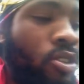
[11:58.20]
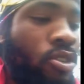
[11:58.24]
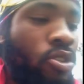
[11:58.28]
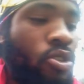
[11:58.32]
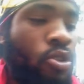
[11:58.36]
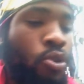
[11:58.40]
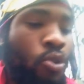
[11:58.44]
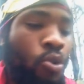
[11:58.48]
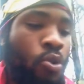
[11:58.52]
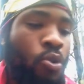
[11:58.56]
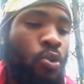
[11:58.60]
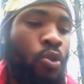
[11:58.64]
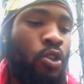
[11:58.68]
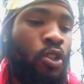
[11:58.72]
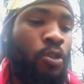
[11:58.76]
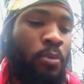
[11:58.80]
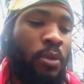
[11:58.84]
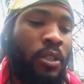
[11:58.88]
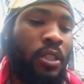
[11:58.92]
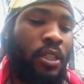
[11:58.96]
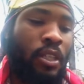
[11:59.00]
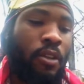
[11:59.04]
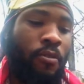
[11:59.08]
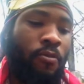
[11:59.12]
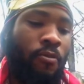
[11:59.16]
two
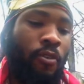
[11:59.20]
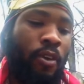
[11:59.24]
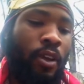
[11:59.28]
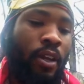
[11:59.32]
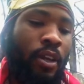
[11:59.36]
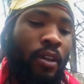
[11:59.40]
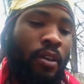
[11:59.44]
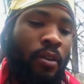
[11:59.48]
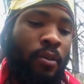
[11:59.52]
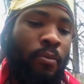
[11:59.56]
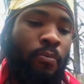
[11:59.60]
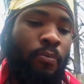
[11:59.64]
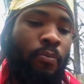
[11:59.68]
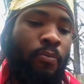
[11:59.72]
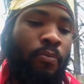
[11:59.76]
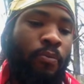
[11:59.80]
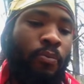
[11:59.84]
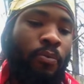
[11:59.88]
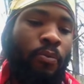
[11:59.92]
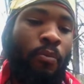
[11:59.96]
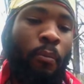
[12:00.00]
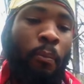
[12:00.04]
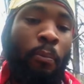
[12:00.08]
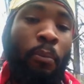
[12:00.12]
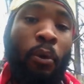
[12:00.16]
specific
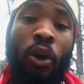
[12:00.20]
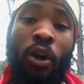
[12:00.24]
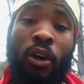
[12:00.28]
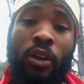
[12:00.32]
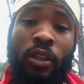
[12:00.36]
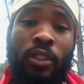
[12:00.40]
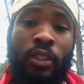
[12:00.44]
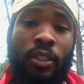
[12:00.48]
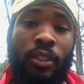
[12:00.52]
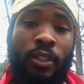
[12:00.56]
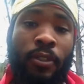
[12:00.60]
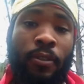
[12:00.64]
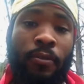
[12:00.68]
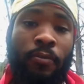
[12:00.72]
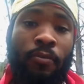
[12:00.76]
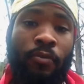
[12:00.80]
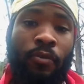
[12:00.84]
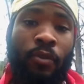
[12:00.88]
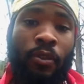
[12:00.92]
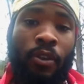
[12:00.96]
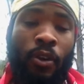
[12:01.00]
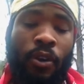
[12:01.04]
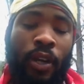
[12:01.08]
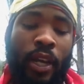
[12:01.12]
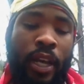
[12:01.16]
books.
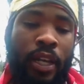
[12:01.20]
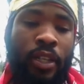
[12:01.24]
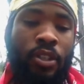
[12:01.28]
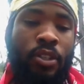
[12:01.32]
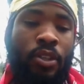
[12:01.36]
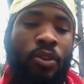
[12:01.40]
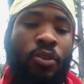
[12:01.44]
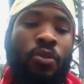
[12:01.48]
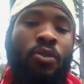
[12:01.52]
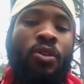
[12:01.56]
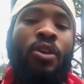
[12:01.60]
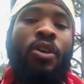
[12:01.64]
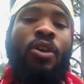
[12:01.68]
Okay, so